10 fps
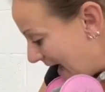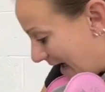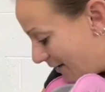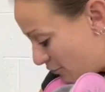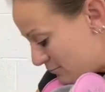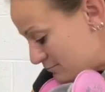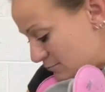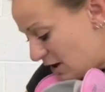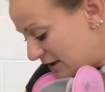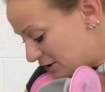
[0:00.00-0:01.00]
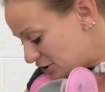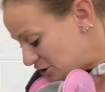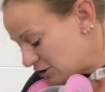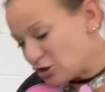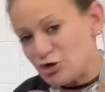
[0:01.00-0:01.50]
how
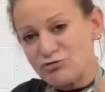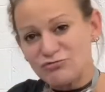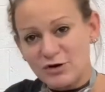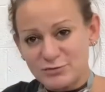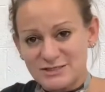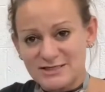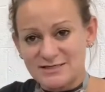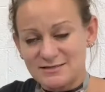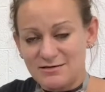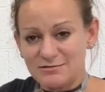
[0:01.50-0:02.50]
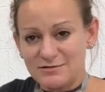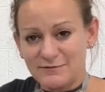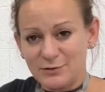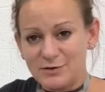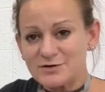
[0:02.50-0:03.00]
much gross is on the floor.